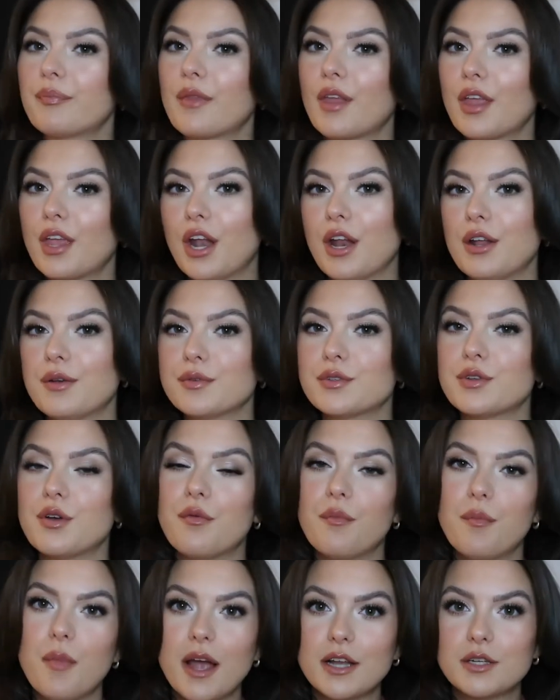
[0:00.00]
you know, sort
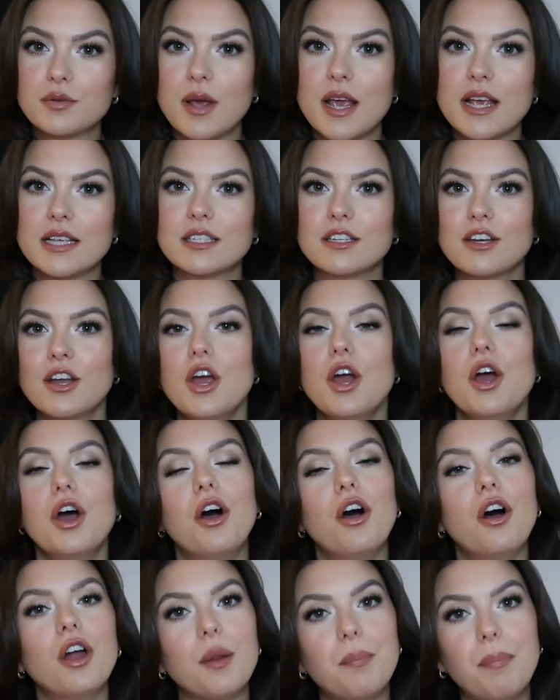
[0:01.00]
of my twist
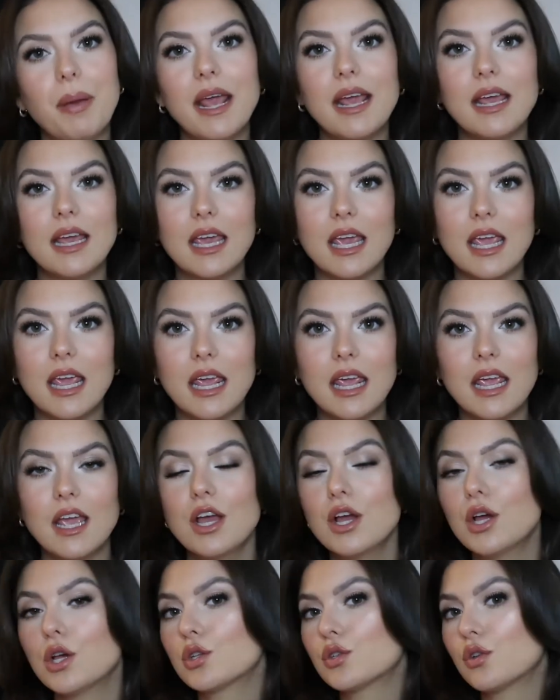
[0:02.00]
on a pinky,
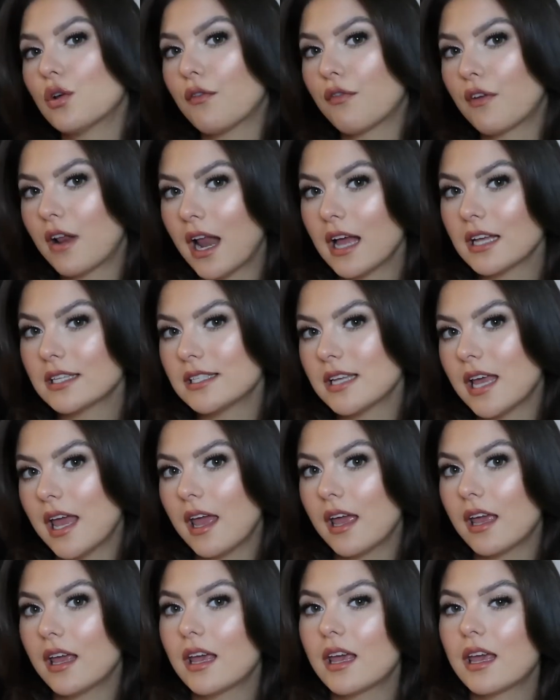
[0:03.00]
sort of
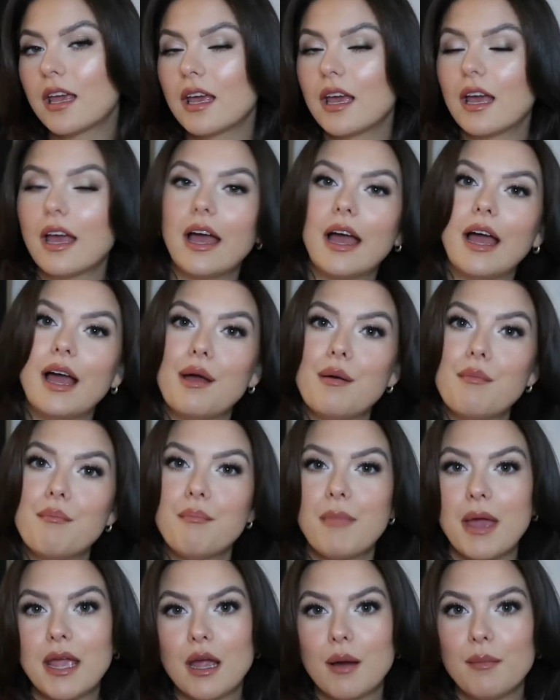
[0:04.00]
classic
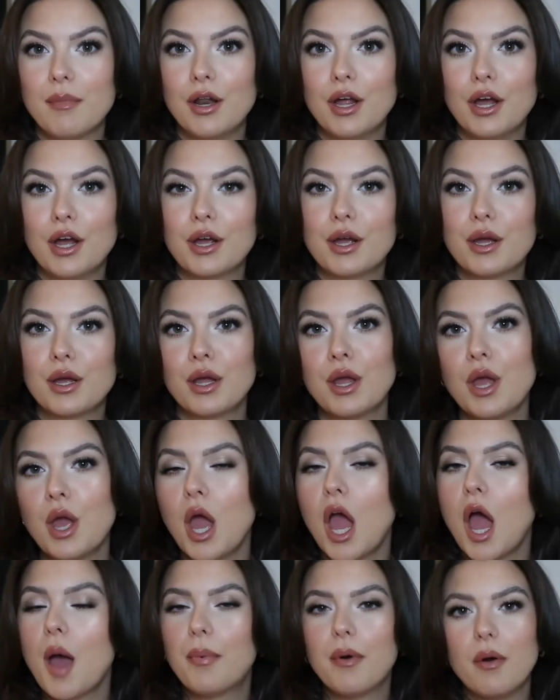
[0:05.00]
makeup look,
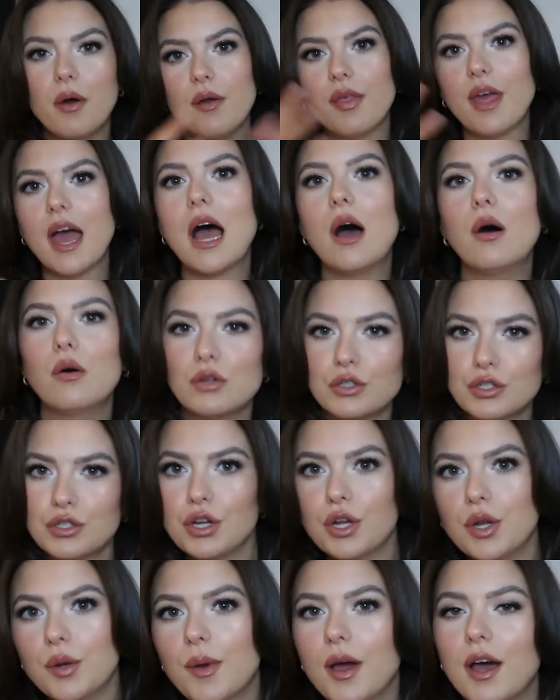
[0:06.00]
but without
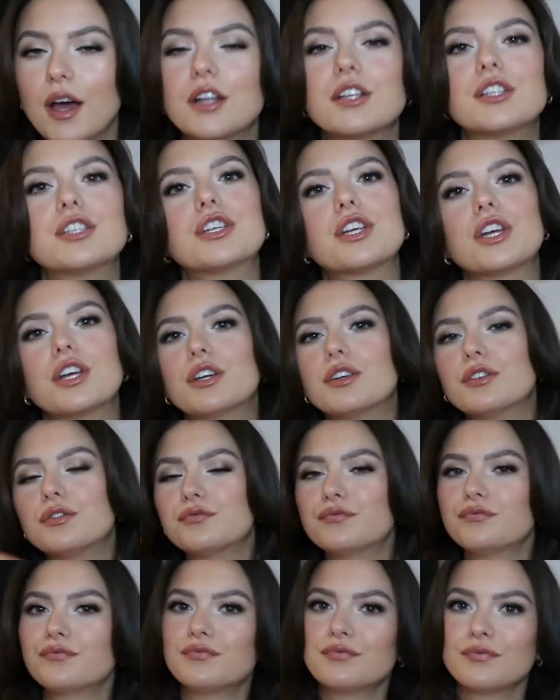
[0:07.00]
too much
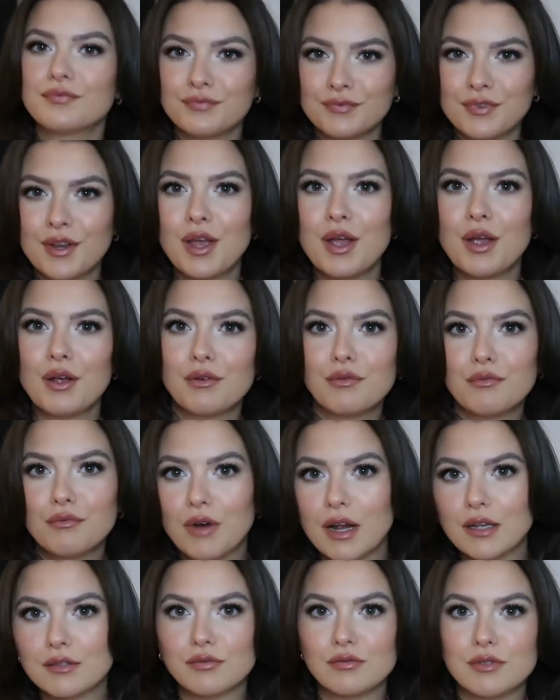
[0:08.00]

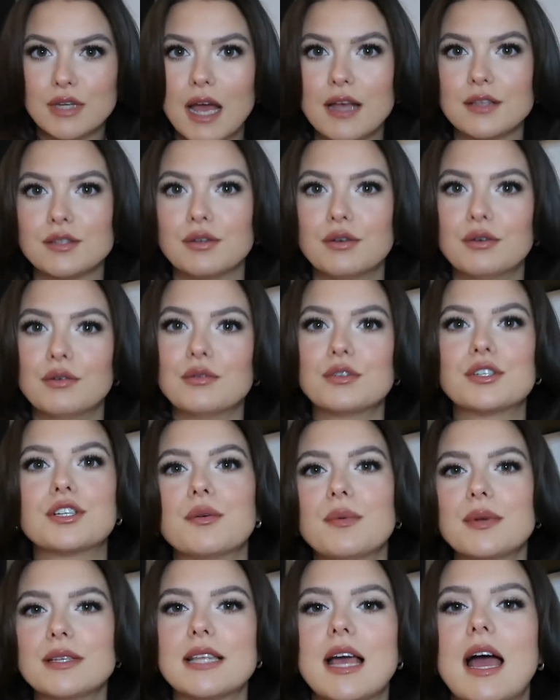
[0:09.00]
razzle dazzle, should
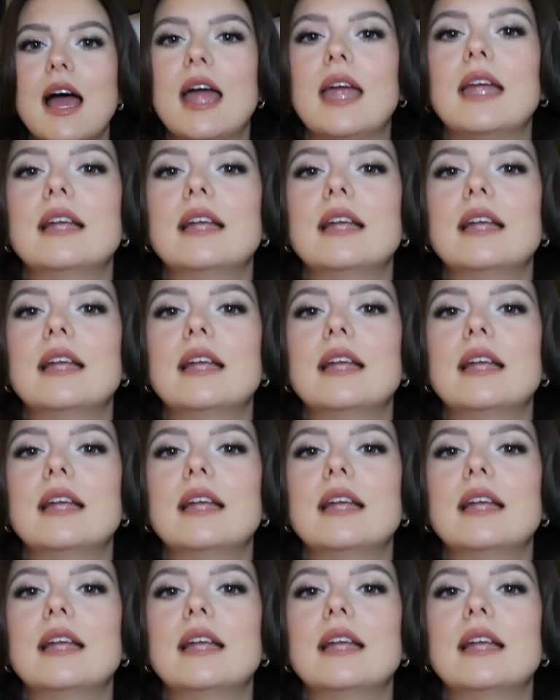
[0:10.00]
we say.